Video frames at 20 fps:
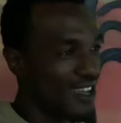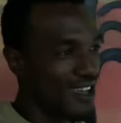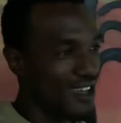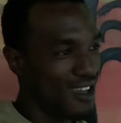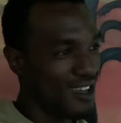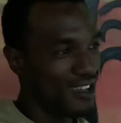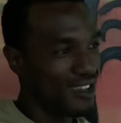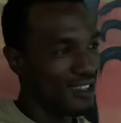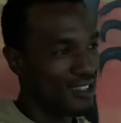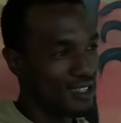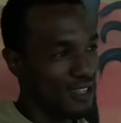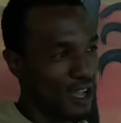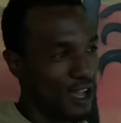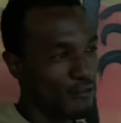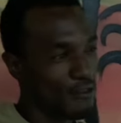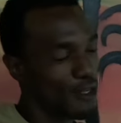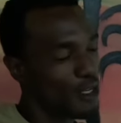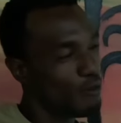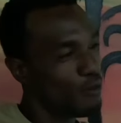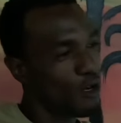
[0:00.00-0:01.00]
Yeah.
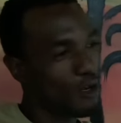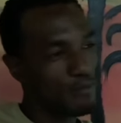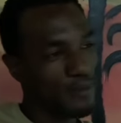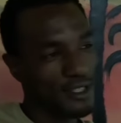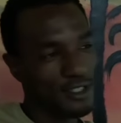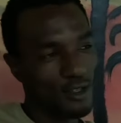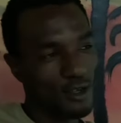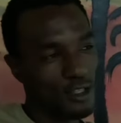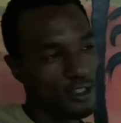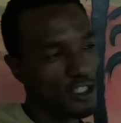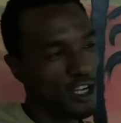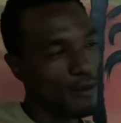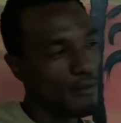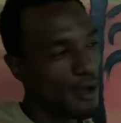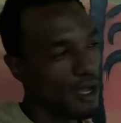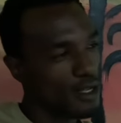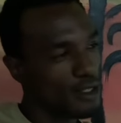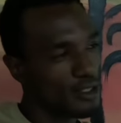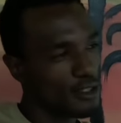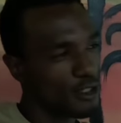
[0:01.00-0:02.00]
Have you heard about a place called
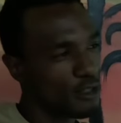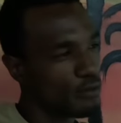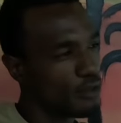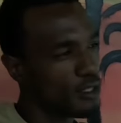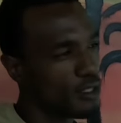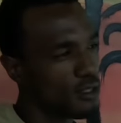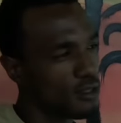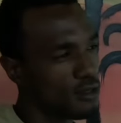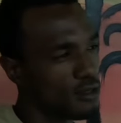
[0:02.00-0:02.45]
Jama in Ethiopia?